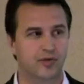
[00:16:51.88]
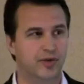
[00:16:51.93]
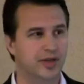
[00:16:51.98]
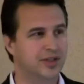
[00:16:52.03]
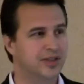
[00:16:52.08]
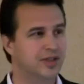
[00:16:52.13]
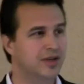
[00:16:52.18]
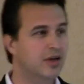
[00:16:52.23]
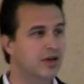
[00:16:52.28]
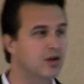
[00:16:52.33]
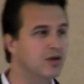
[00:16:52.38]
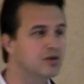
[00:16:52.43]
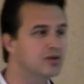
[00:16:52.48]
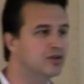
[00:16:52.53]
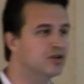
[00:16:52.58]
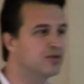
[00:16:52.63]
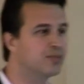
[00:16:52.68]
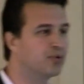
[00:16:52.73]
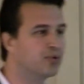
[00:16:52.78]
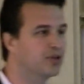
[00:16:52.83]
the reason closed
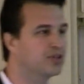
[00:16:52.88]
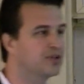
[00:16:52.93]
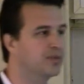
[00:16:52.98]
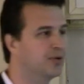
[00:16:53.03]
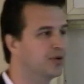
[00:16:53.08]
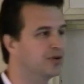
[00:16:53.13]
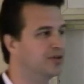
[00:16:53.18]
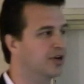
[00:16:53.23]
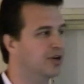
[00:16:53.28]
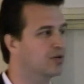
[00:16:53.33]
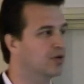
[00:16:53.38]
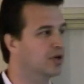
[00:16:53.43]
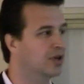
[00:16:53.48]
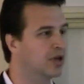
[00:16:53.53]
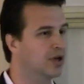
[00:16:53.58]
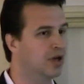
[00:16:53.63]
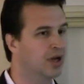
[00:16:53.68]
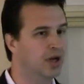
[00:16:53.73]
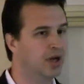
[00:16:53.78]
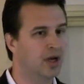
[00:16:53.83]
loop principles are
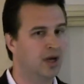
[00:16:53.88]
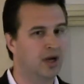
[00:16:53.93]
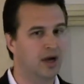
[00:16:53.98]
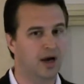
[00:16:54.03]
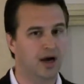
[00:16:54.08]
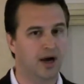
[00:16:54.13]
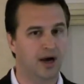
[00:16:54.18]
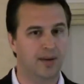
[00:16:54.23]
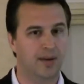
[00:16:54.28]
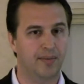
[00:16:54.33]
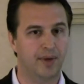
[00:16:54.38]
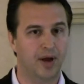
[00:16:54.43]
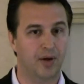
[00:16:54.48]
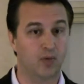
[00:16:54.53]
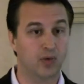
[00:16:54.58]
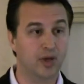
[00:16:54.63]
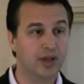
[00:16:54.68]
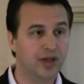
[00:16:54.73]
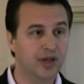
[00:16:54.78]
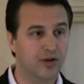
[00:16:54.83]
really, um, are
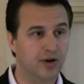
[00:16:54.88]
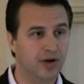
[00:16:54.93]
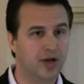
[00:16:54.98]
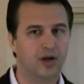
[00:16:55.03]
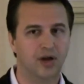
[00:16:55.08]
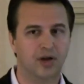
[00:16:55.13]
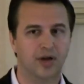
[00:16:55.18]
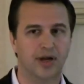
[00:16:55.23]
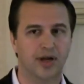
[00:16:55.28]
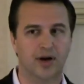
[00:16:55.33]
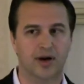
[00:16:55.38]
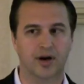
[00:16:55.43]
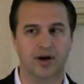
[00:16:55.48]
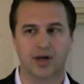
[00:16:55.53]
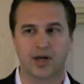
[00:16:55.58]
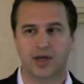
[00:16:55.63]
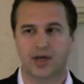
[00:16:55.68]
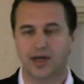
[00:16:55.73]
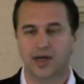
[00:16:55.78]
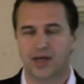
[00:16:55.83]
really critical
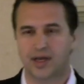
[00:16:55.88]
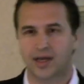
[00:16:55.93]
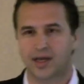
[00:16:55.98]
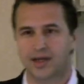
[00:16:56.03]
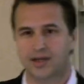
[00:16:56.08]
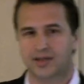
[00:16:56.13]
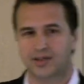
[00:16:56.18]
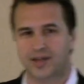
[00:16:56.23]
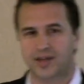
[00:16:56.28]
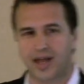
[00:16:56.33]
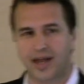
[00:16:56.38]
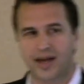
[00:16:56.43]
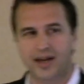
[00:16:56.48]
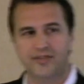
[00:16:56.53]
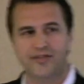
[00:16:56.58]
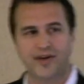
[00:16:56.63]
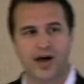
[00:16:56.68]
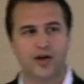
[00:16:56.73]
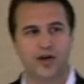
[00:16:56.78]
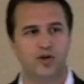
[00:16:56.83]
here is
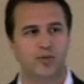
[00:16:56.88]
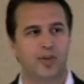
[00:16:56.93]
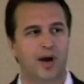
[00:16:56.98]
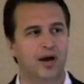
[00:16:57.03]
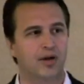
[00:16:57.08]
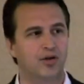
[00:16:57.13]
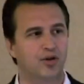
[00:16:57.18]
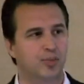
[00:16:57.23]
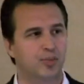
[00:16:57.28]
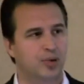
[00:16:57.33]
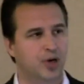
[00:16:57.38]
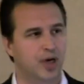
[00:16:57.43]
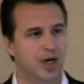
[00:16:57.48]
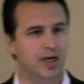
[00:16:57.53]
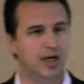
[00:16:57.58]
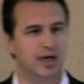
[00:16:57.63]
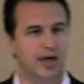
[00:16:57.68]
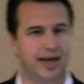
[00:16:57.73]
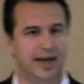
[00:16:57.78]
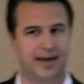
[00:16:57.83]
any value model you
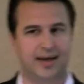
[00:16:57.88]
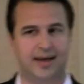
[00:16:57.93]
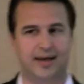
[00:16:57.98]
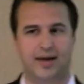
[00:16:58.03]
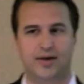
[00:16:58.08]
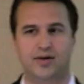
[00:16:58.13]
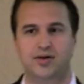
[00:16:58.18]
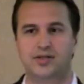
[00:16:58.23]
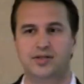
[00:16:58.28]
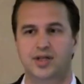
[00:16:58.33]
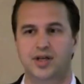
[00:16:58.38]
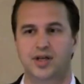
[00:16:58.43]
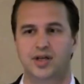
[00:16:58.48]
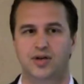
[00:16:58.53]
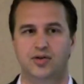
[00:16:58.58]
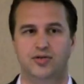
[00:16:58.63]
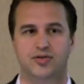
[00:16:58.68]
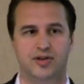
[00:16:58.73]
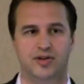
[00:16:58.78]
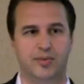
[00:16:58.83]
put, I can guarantee
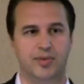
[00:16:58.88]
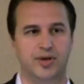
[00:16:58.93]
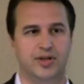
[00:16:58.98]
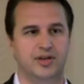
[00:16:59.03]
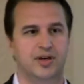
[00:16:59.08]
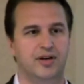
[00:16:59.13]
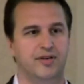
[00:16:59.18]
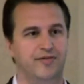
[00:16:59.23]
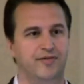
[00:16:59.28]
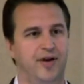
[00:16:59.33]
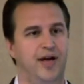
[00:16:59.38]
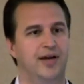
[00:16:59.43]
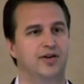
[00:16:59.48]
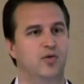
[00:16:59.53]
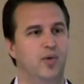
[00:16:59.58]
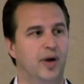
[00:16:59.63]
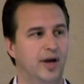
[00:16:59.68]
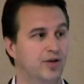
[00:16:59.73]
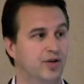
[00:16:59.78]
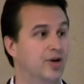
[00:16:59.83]
you somebody's going to find
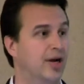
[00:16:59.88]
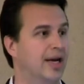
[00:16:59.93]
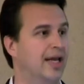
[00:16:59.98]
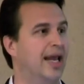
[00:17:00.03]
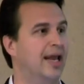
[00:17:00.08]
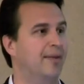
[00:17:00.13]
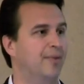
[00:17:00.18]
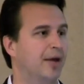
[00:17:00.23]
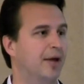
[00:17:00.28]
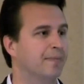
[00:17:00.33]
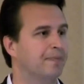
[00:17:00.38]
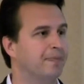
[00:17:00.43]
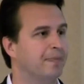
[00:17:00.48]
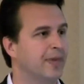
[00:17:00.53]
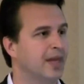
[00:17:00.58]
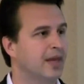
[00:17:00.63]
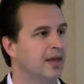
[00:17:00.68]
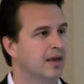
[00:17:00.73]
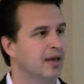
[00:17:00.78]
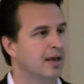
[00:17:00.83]
a way to try to game it.
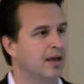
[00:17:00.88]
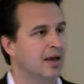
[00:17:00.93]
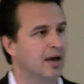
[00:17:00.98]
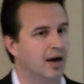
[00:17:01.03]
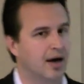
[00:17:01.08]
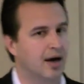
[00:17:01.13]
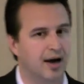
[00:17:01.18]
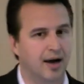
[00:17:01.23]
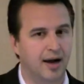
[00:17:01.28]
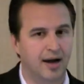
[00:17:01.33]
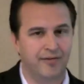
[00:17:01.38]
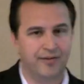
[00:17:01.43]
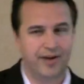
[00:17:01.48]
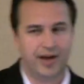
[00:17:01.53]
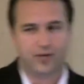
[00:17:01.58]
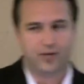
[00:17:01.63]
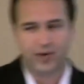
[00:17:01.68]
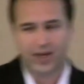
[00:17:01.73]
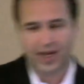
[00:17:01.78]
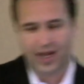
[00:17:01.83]
Uh, in
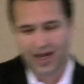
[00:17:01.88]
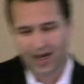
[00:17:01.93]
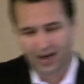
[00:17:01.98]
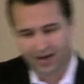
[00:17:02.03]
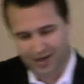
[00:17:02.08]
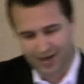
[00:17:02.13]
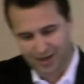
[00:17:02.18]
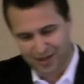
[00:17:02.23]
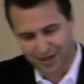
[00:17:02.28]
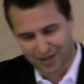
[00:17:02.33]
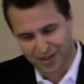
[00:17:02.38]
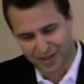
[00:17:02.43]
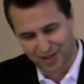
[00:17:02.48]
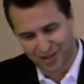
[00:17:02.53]
fact, we had, uh,